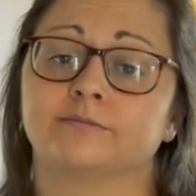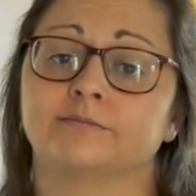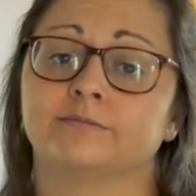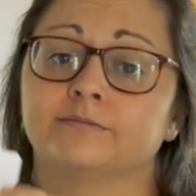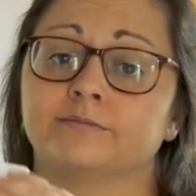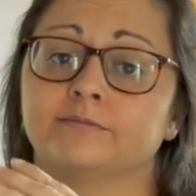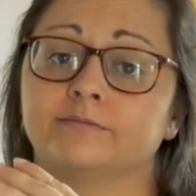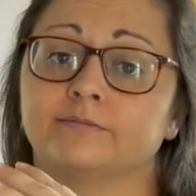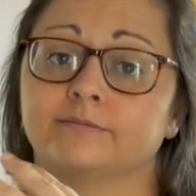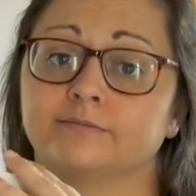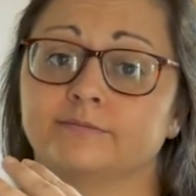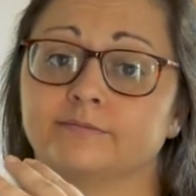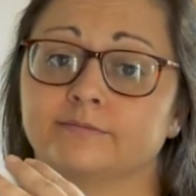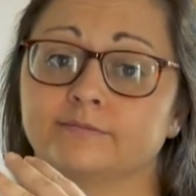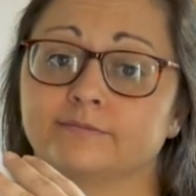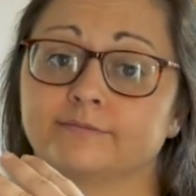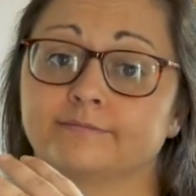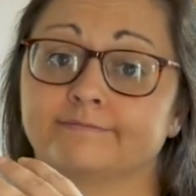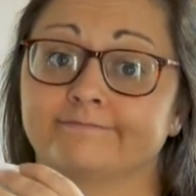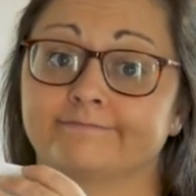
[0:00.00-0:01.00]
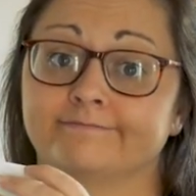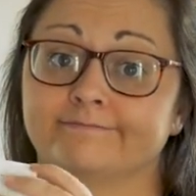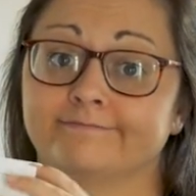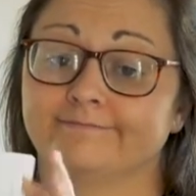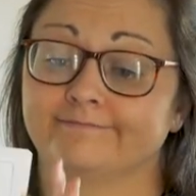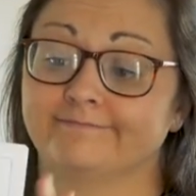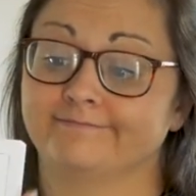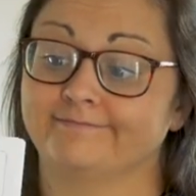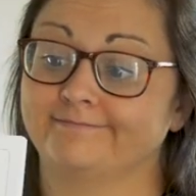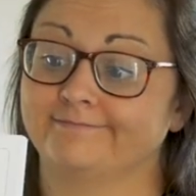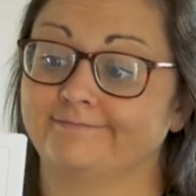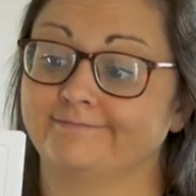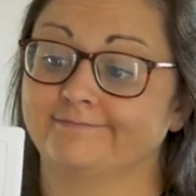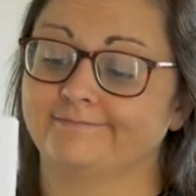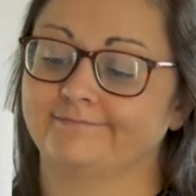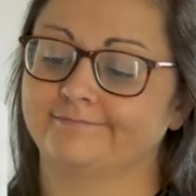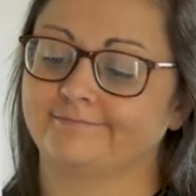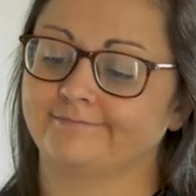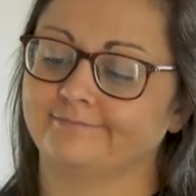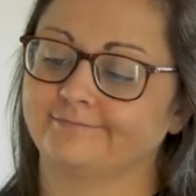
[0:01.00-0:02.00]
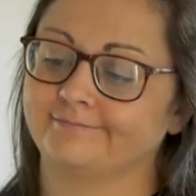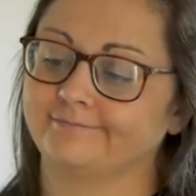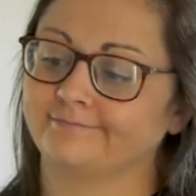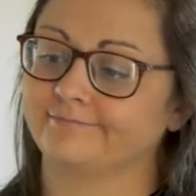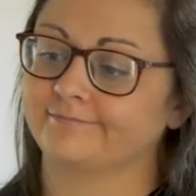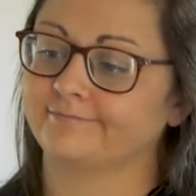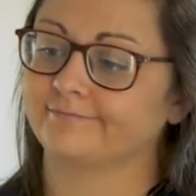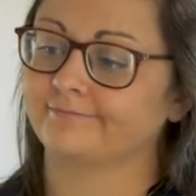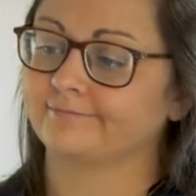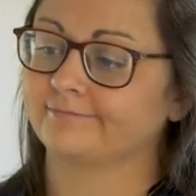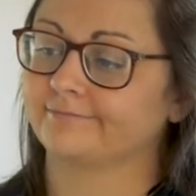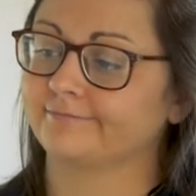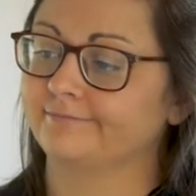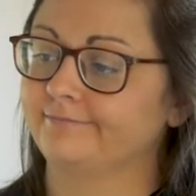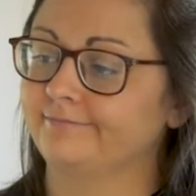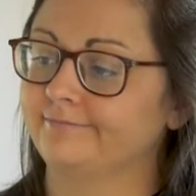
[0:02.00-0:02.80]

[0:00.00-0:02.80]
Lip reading: Nothing is said.